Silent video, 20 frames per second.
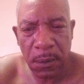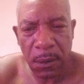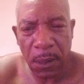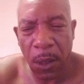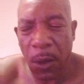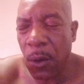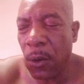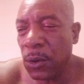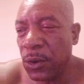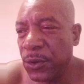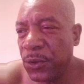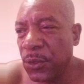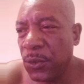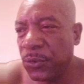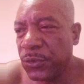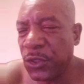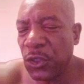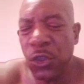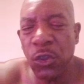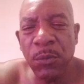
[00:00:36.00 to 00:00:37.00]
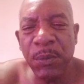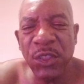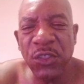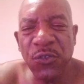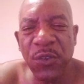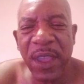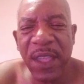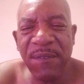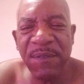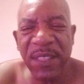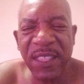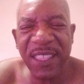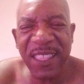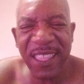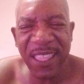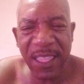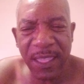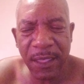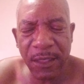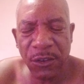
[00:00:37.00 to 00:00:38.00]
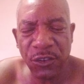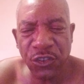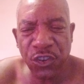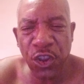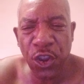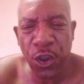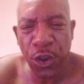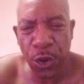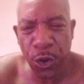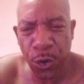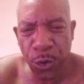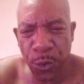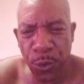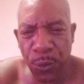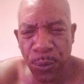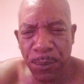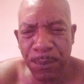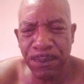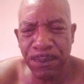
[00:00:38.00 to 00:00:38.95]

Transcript: all of those are human trafficking terms.